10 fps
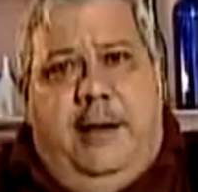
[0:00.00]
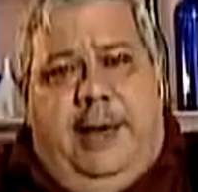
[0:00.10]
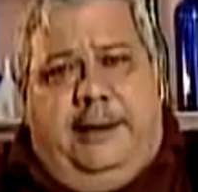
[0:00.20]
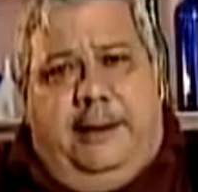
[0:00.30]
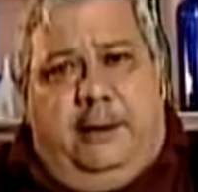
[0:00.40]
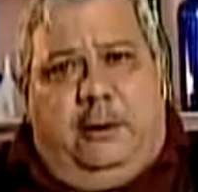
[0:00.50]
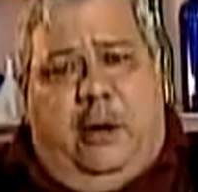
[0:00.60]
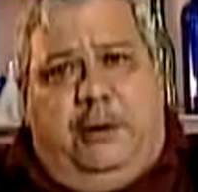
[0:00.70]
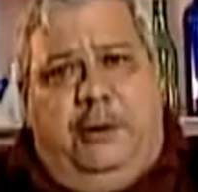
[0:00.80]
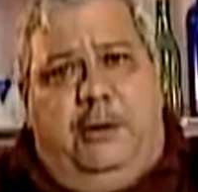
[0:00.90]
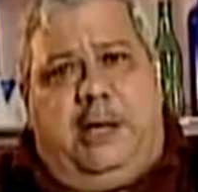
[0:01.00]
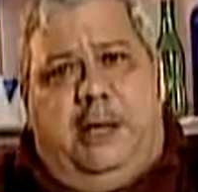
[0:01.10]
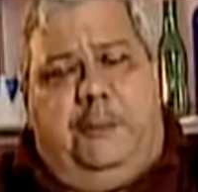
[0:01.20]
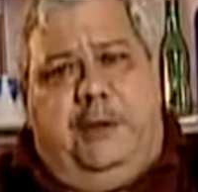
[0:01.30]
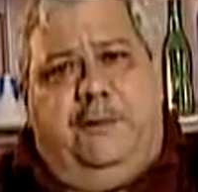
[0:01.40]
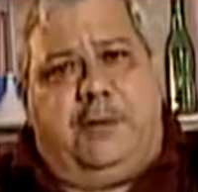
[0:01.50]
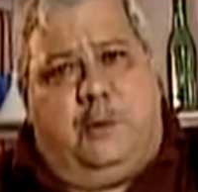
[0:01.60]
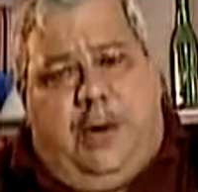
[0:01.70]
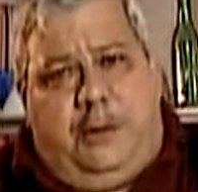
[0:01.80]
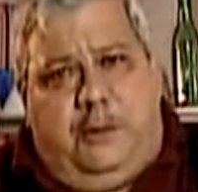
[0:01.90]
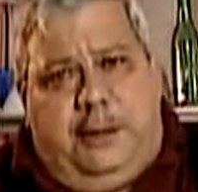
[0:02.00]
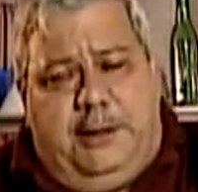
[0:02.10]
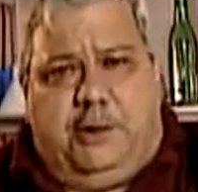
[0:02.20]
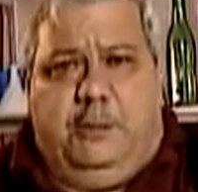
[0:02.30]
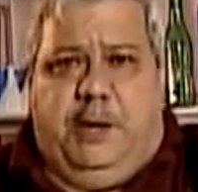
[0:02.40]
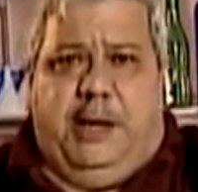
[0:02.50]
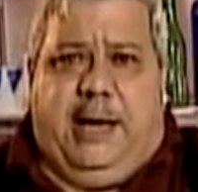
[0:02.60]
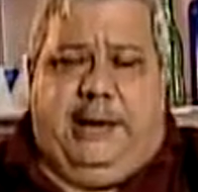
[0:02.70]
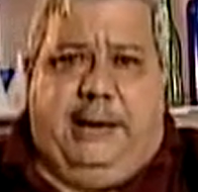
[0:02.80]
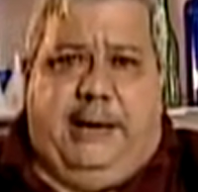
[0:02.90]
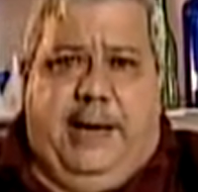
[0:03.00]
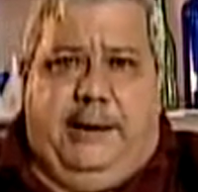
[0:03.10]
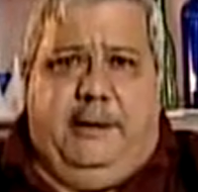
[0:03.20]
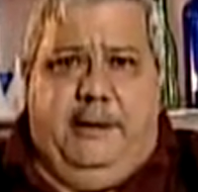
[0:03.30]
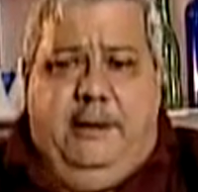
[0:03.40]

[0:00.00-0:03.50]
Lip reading: and then the longer you keep it, if it's a white wine, it should be a 90-day